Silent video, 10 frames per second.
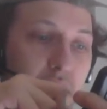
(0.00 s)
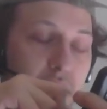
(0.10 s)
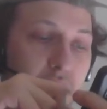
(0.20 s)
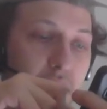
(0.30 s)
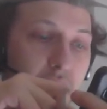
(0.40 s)

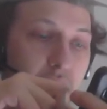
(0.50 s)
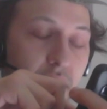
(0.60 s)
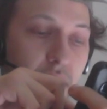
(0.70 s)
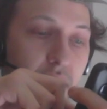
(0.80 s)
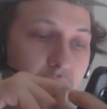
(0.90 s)

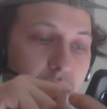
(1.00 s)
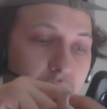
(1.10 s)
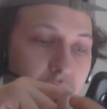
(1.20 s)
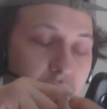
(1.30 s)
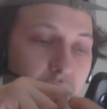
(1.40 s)

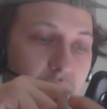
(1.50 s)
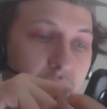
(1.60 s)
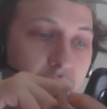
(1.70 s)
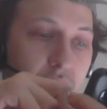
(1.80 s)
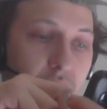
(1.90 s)

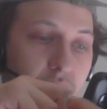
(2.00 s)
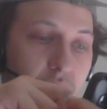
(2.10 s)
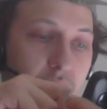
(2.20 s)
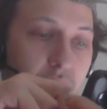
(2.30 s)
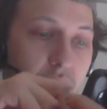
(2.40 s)

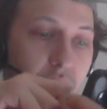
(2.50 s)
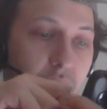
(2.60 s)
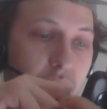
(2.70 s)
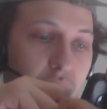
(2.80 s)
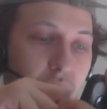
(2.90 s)

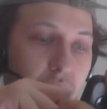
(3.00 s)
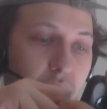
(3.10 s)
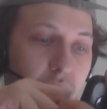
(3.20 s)
(silence)